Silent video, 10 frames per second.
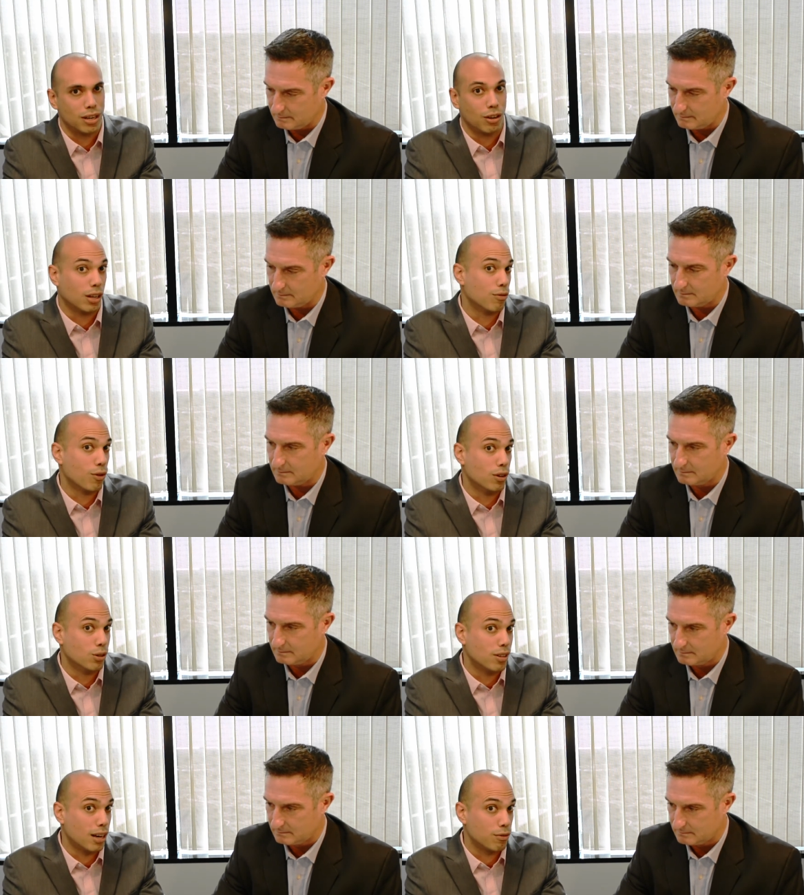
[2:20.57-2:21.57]
Speaker 1: in looking for a new
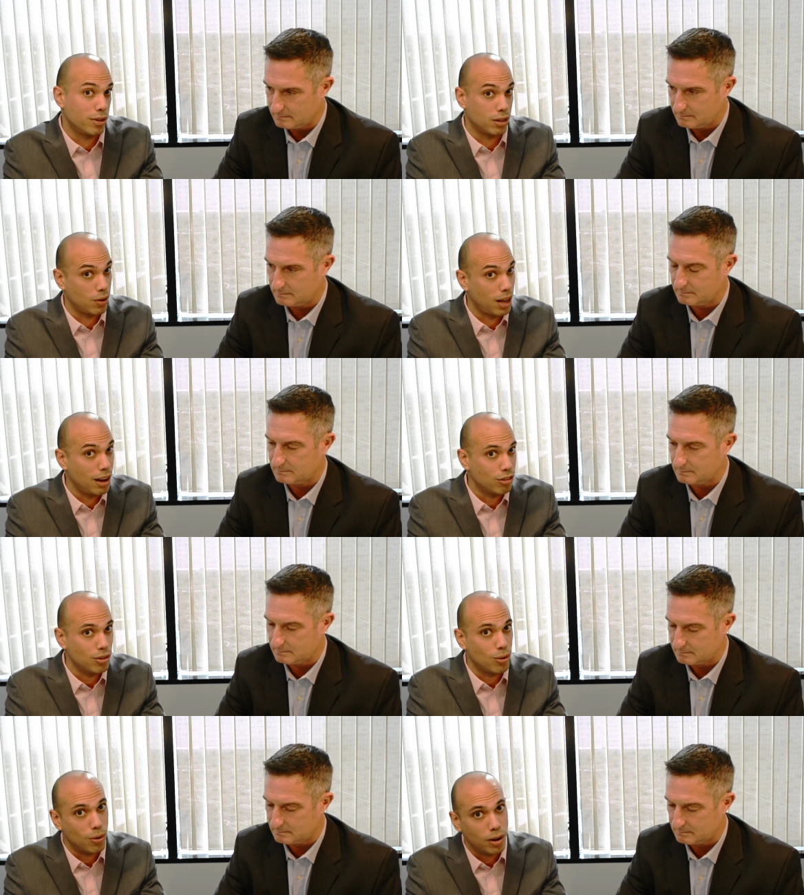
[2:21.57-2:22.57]
tenant for your location
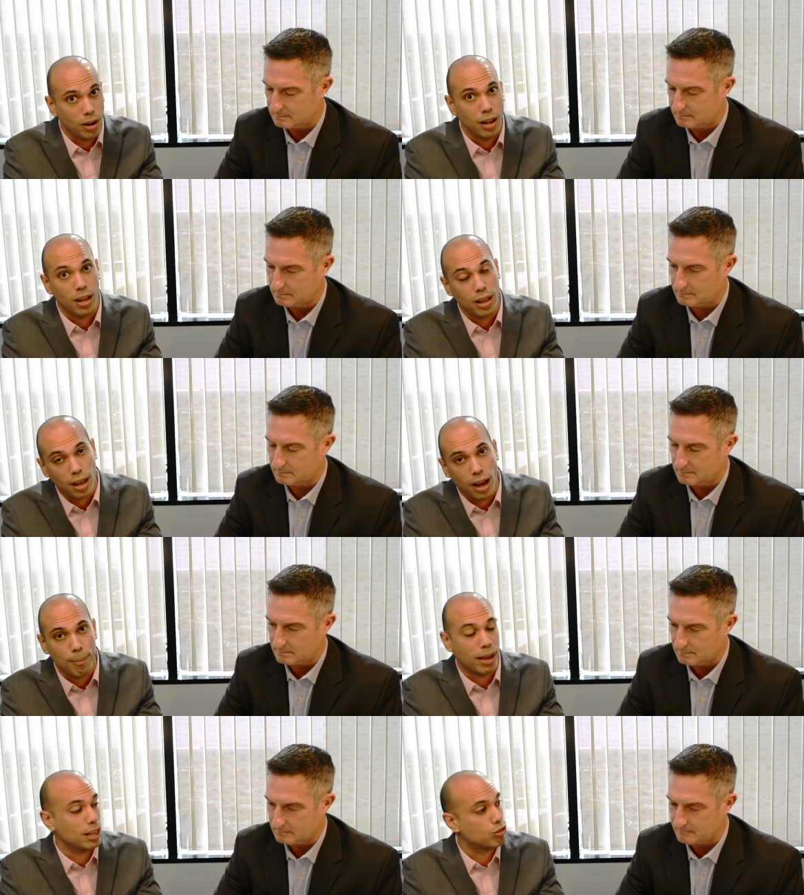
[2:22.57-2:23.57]
or uh,
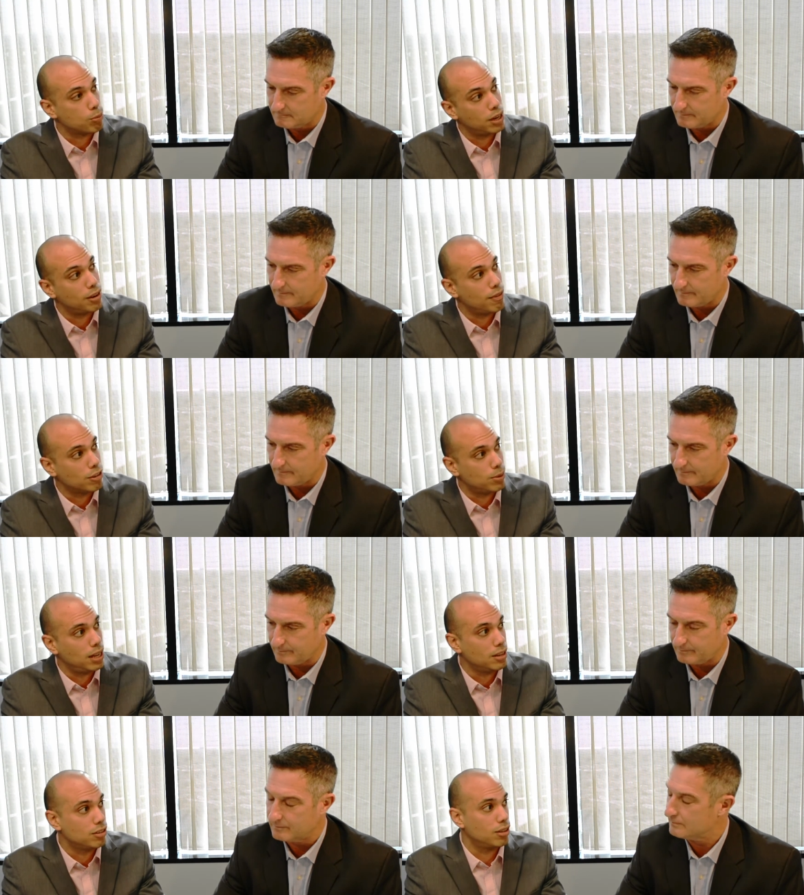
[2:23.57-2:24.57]
making a triple net investment
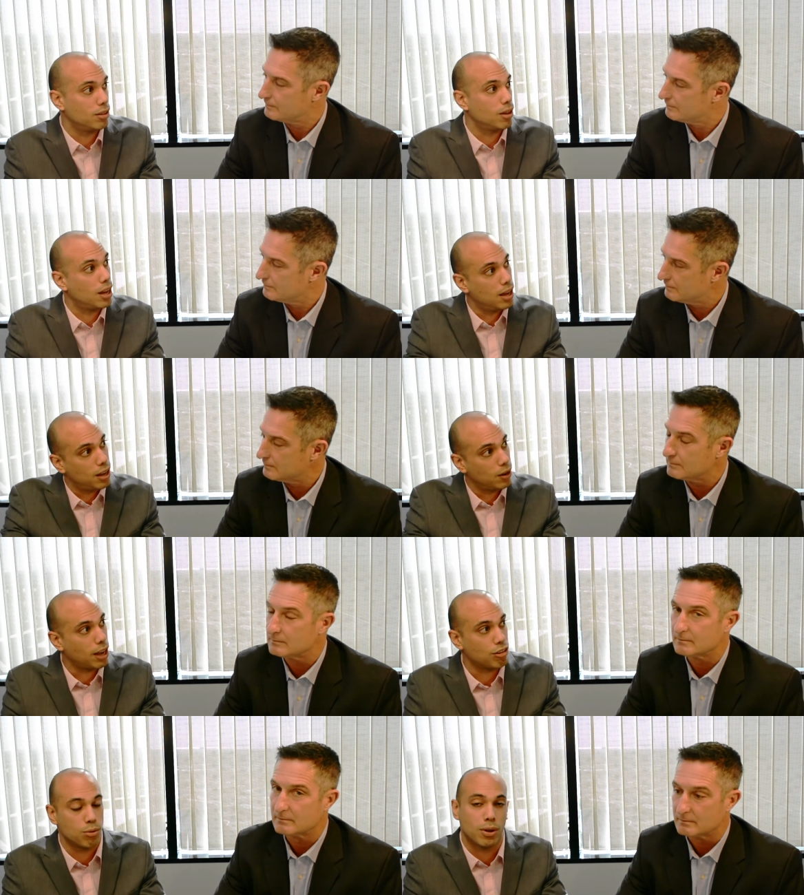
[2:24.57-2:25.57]
into uh,
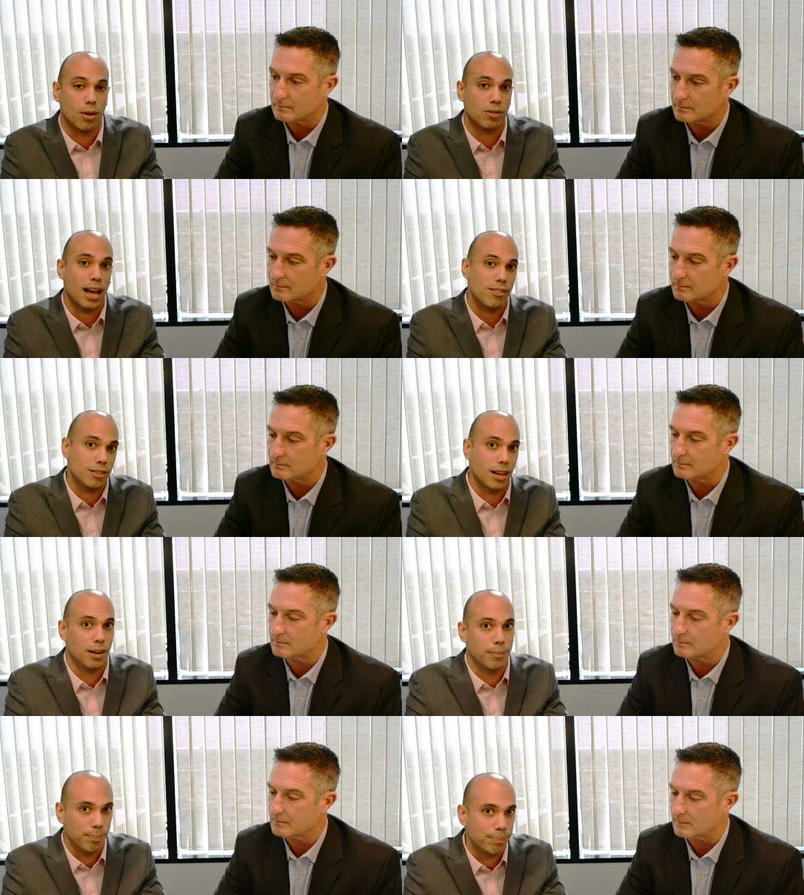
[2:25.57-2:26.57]
location one of those as a
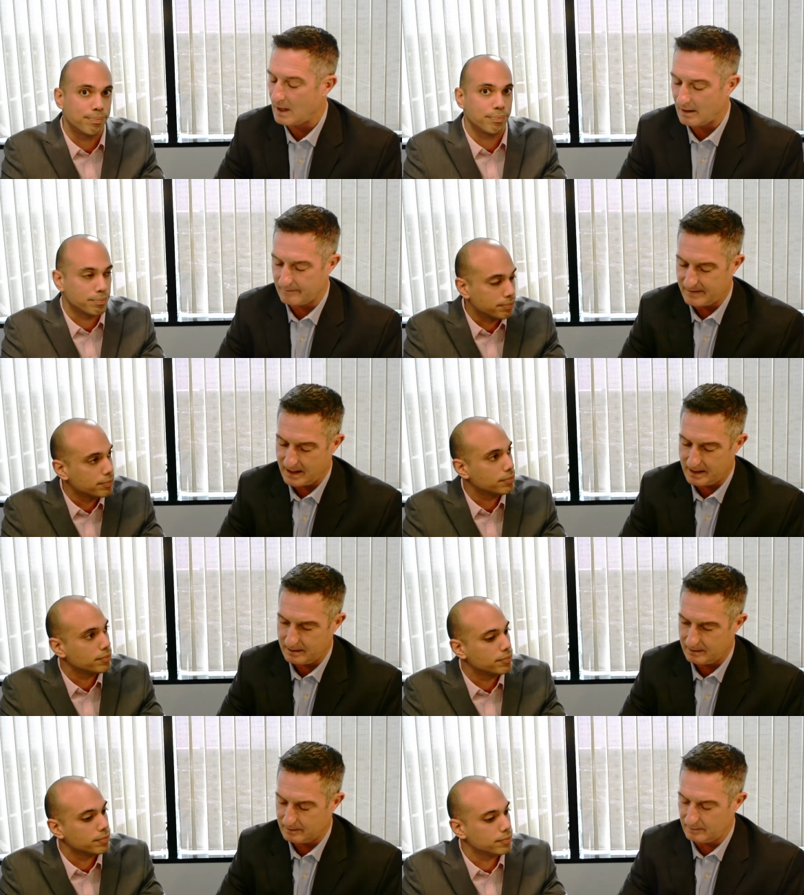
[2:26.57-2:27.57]
tenant.
Speaker 2: Now have
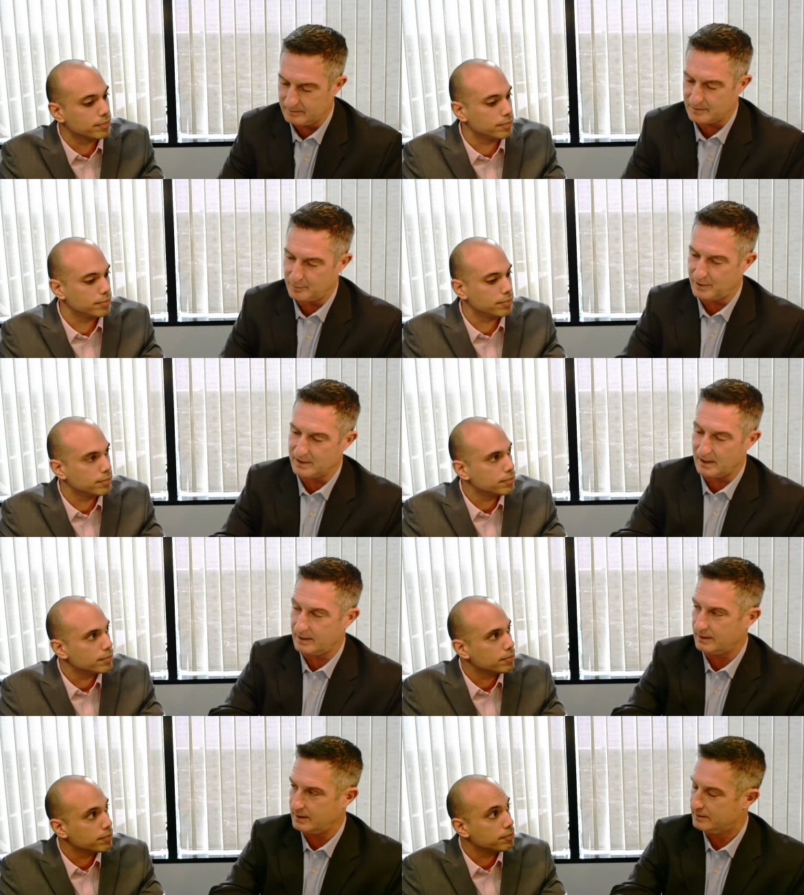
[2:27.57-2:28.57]
they? They're in some pretty
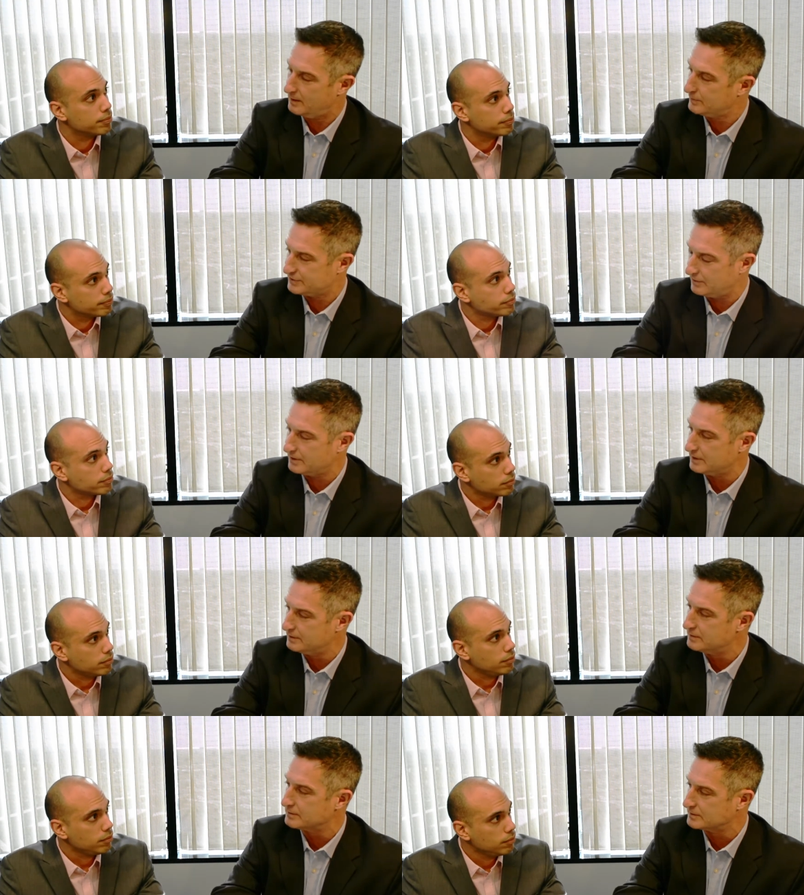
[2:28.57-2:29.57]
like like they were started in
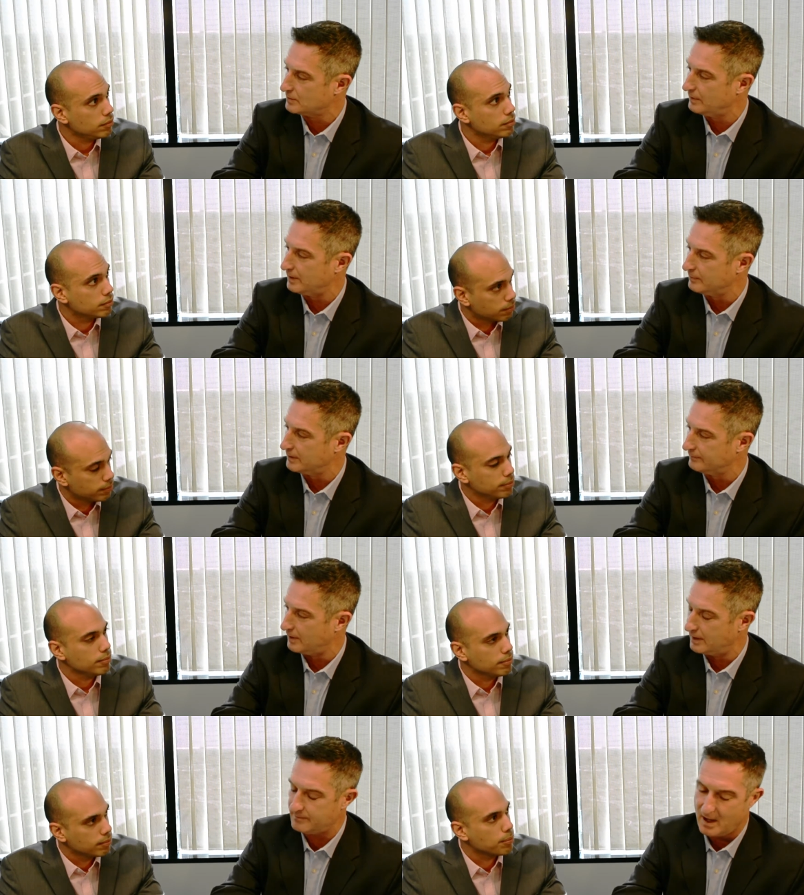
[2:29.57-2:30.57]
Union Square, I believe, mm -hmm.
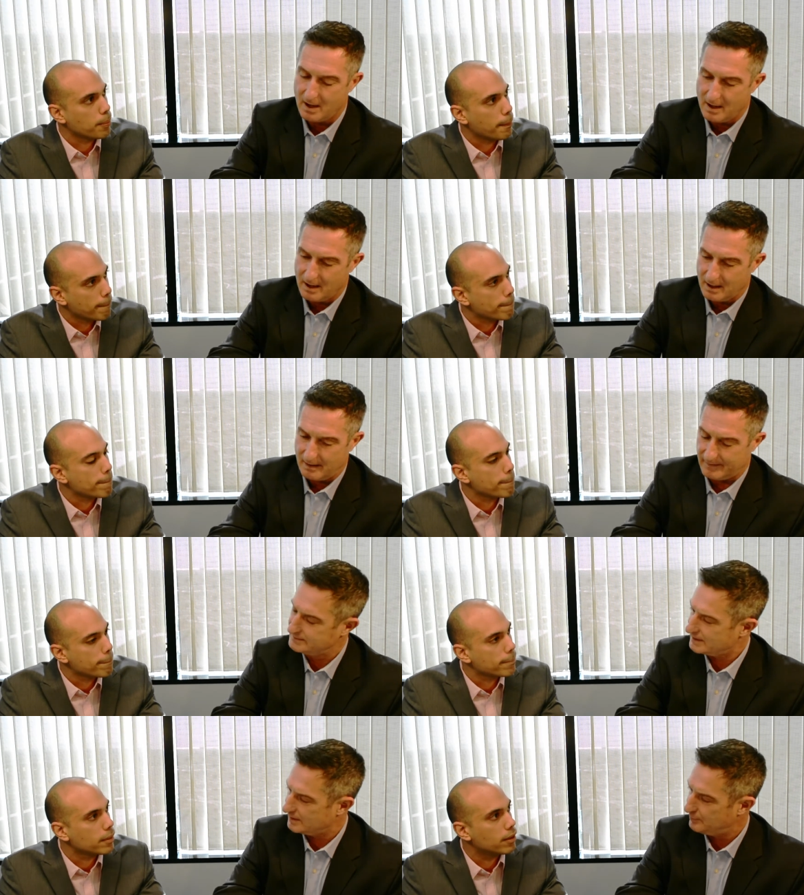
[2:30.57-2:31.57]
right? Have they
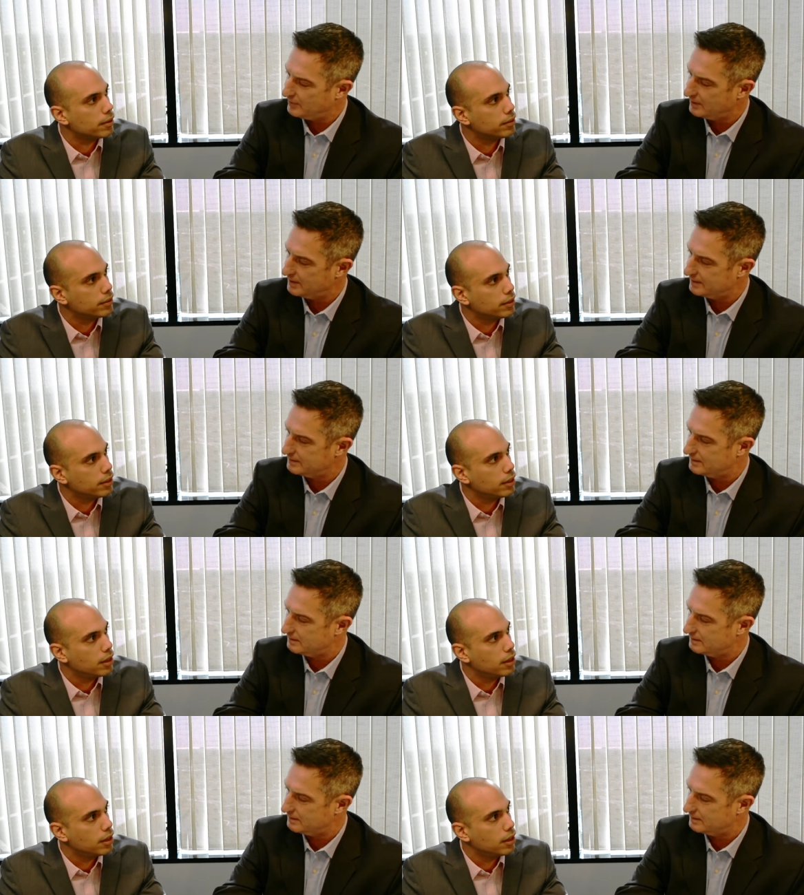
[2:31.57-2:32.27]
taken a pretty good hit in the